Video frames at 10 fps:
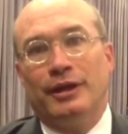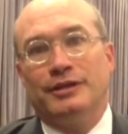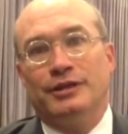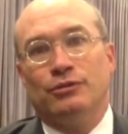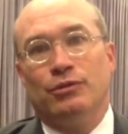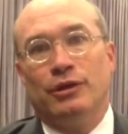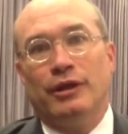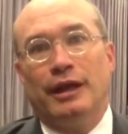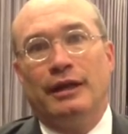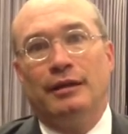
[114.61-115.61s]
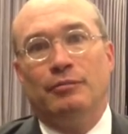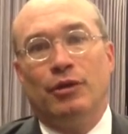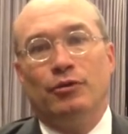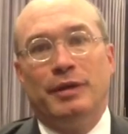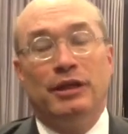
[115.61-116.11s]
places where they can
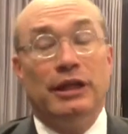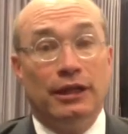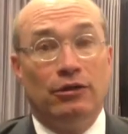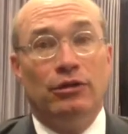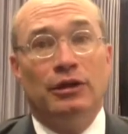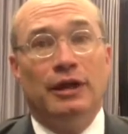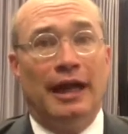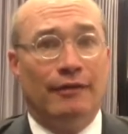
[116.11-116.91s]
both be legal,